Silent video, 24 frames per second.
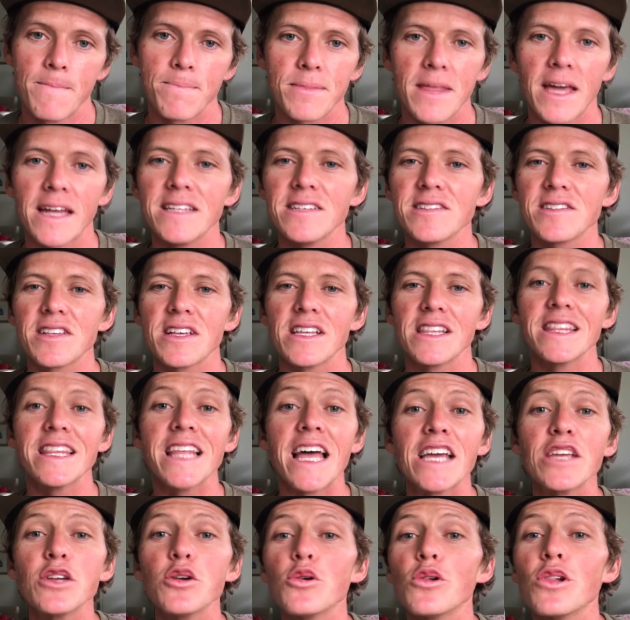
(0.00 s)
That is,
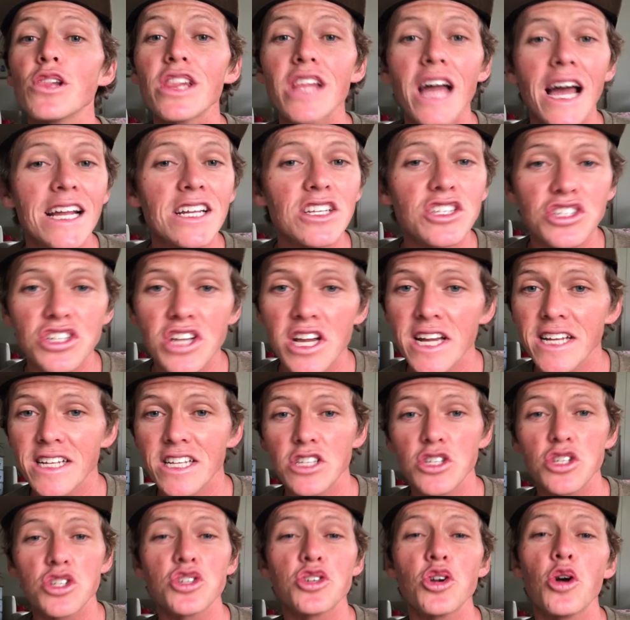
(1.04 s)
let your light shine
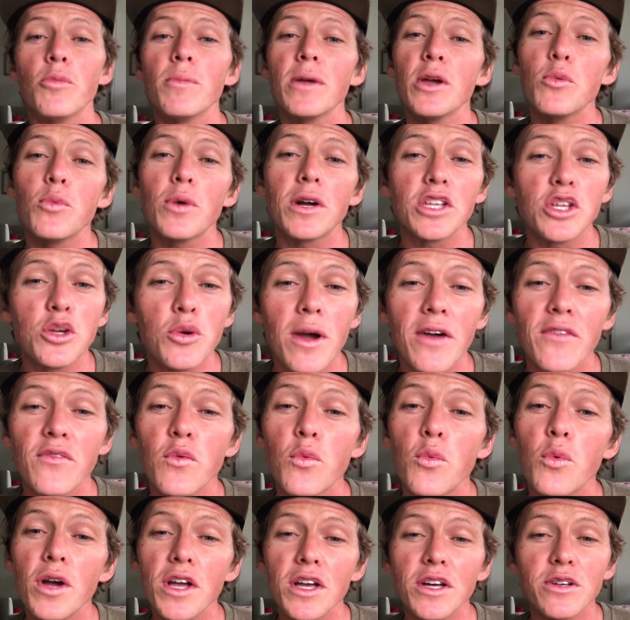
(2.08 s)
and show me what you have
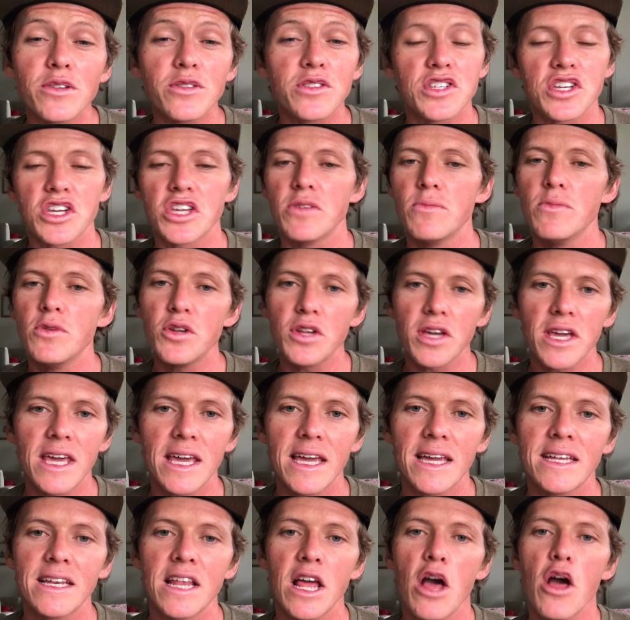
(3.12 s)
willed to
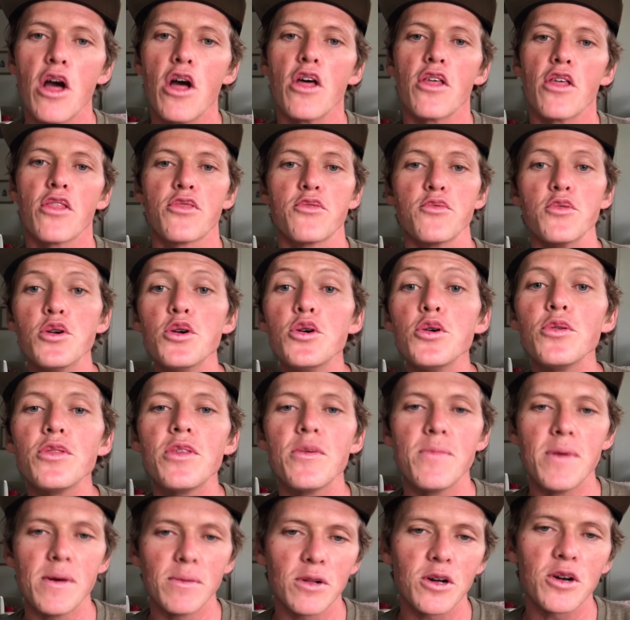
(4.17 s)
communicate through the
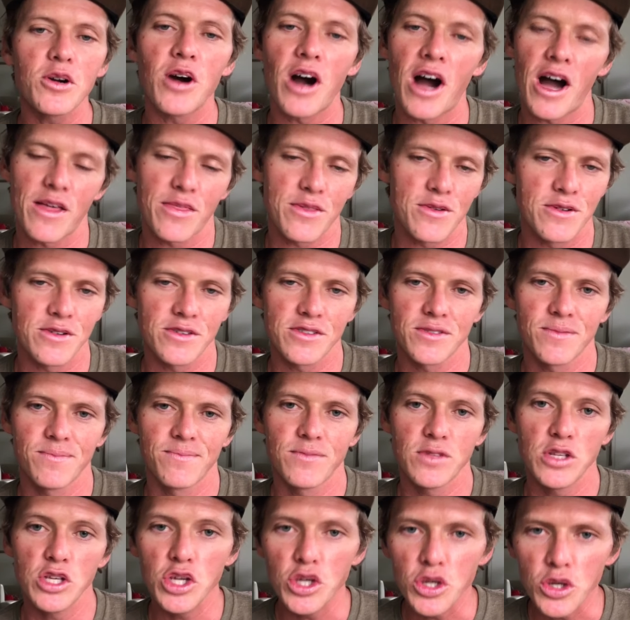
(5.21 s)
biblical authors.
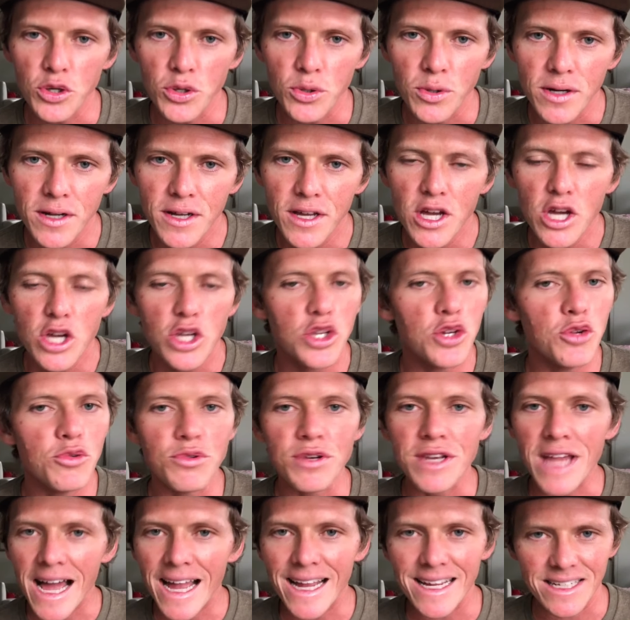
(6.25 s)
You,
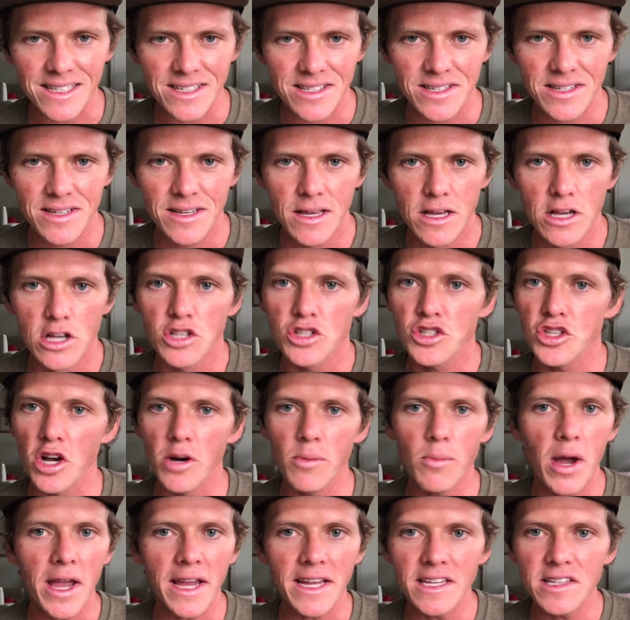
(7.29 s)
unite.
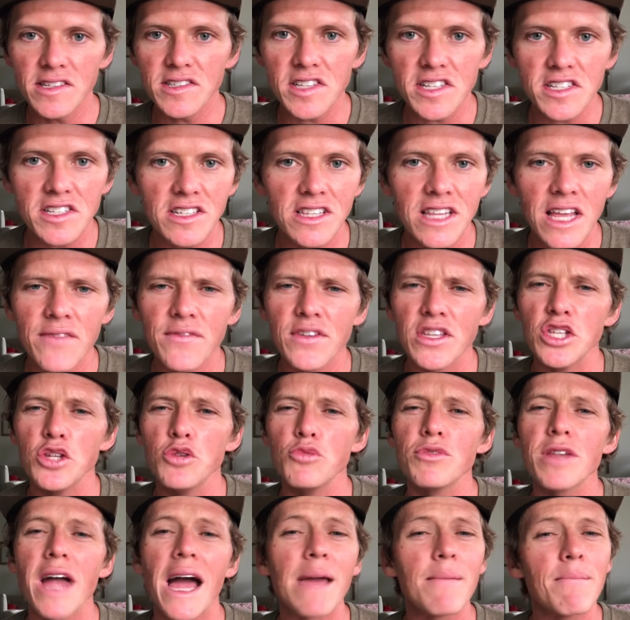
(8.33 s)
Psalm 86:11,
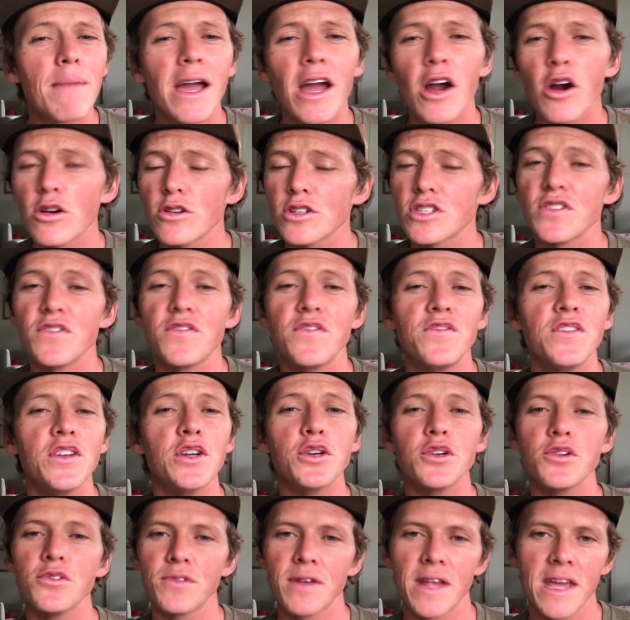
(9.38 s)
unite my heart to fear
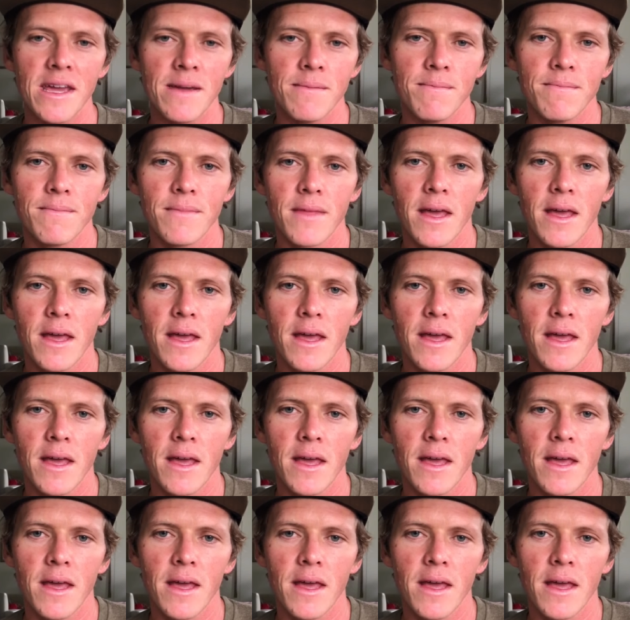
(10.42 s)
your name.